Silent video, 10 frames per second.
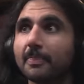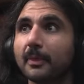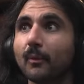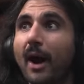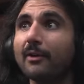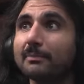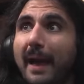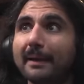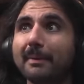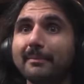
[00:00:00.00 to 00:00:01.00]
WoW is
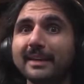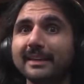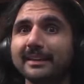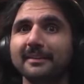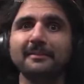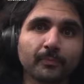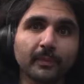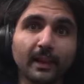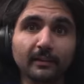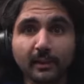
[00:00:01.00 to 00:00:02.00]
back, baby!
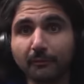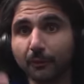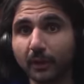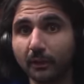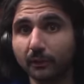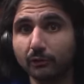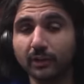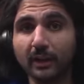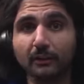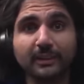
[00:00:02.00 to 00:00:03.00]
Except for the other two
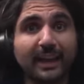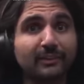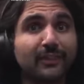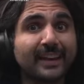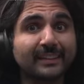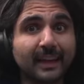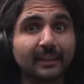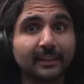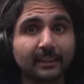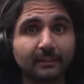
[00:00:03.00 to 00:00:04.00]
channels, Esfand
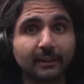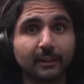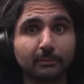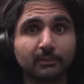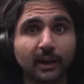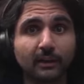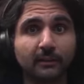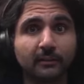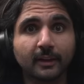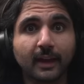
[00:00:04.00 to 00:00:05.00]
Daily, the Clips
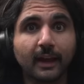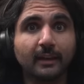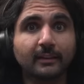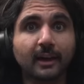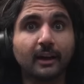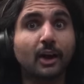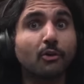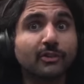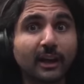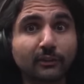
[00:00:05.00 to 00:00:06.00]
channel, and uh,
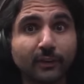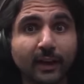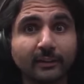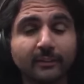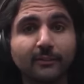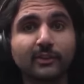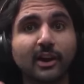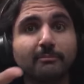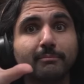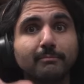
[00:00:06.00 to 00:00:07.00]
Coach Esfand, which
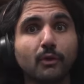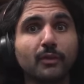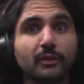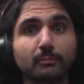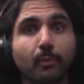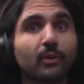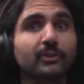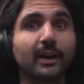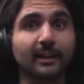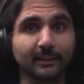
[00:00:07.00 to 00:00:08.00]
I'm moving the sports
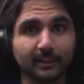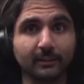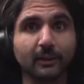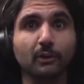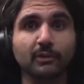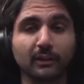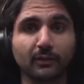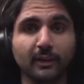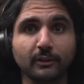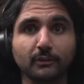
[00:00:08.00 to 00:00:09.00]
content to the Coach
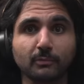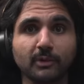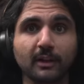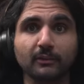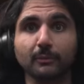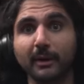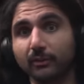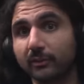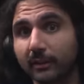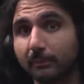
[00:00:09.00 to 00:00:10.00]
Esfand YouTube channel. So make sure
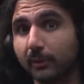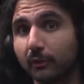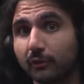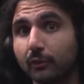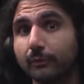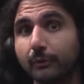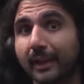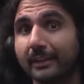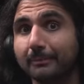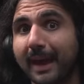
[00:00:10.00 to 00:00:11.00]
to sub to those two if you
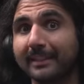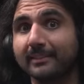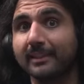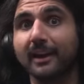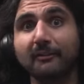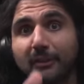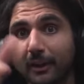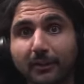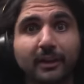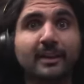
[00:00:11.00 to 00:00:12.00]
like the Madden stuff and all
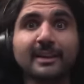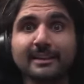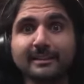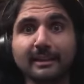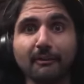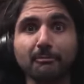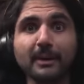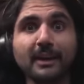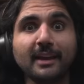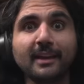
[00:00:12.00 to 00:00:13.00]
the
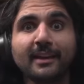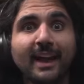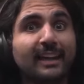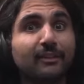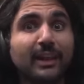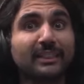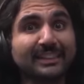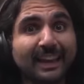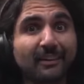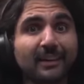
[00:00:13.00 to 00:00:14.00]
CFB, and if you like the
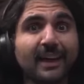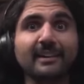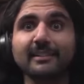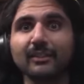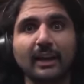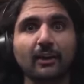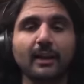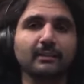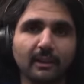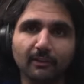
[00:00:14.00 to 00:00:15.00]
tailgates, if you like all
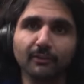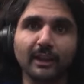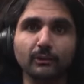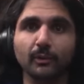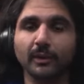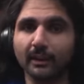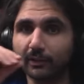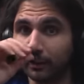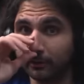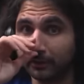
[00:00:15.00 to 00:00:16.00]
that stuff, that's going on that
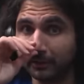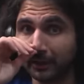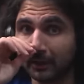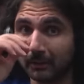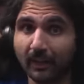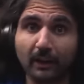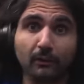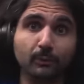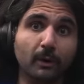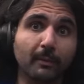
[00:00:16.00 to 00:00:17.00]
channel. And uh, if that
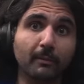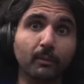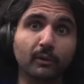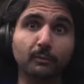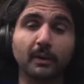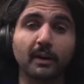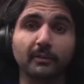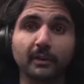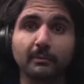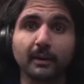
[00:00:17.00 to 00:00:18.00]
goes well, maybe we're going to spin off
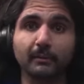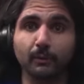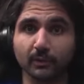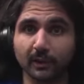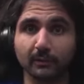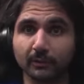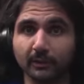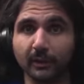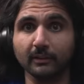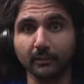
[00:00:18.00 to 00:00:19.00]
and keep making more channels
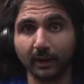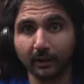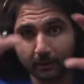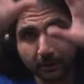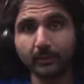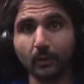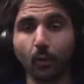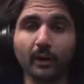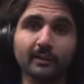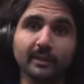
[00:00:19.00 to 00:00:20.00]
and, and kind of
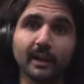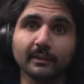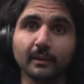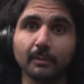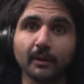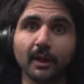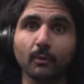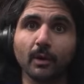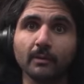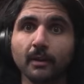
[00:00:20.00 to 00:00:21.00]
organize the content better that
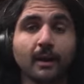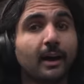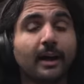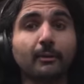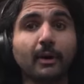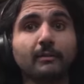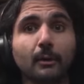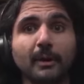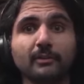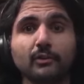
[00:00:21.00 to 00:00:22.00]
way. Uh, anyway, hope
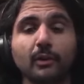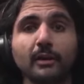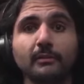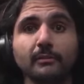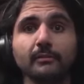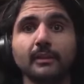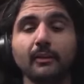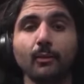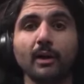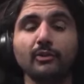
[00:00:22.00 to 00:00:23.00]
you guys enjoy. Thank you
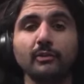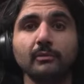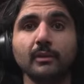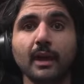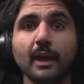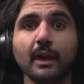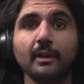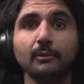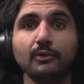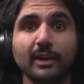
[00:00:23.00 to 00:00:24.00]
for watching, and
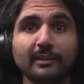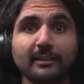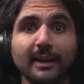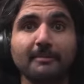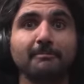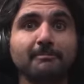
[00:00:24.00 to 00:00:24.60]
we'll see you guys next time.